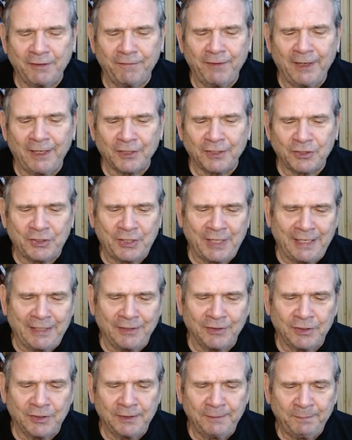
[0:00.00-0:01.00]
the
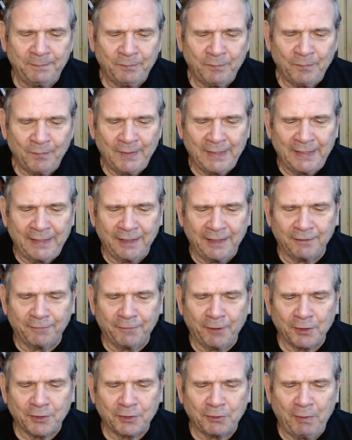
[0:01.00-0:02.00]
Philistines. In
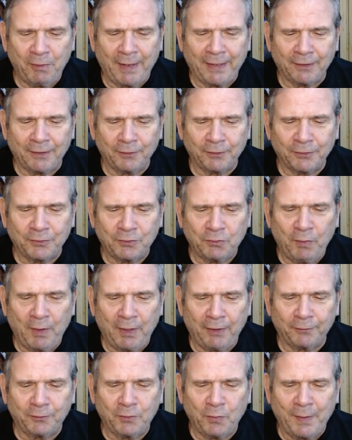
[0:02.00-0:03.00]
First Chronicles
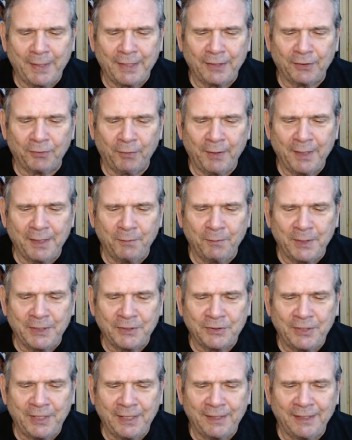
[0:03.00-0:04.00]
12:23, we
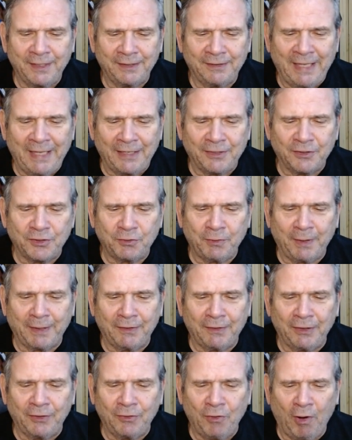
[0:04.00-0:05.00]
see that that
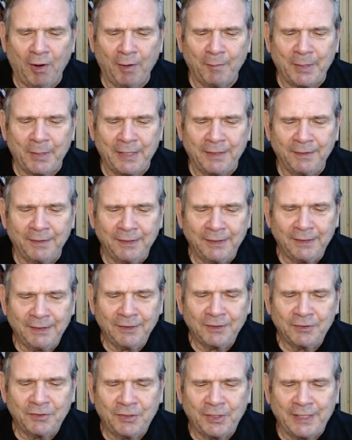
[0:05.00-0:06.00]
strengthened army
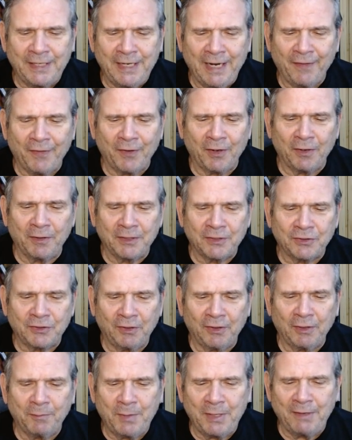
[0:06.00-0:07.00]
together is
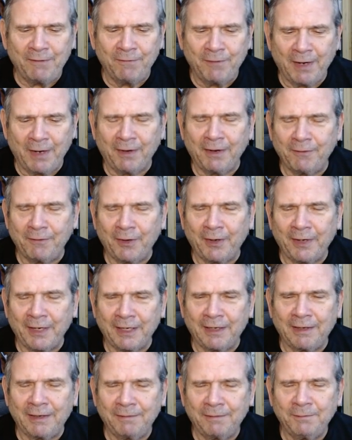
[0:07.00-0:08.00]
going to be very, very
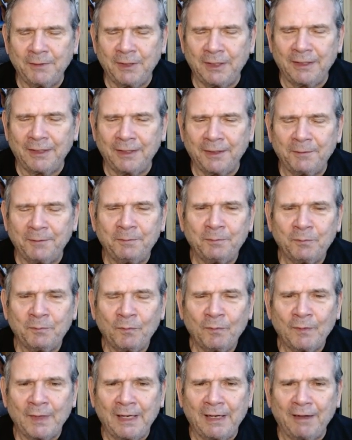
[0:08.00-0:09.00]
uh,
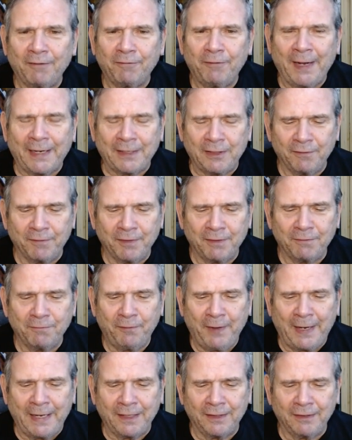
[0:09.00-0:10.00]
effective in
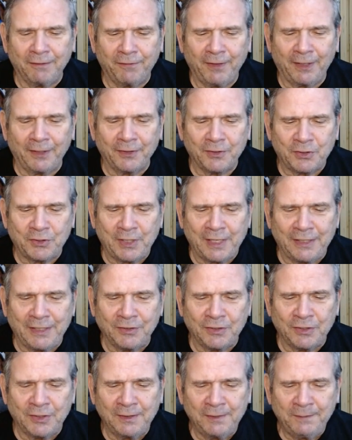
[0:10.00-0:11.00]
fighting the
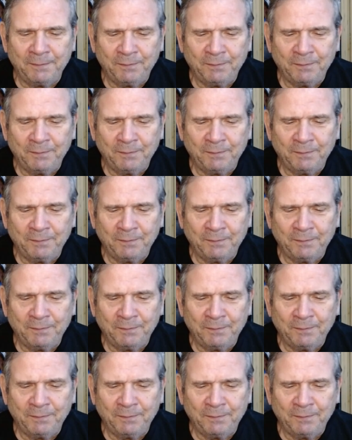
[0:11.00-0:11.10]
Philistines.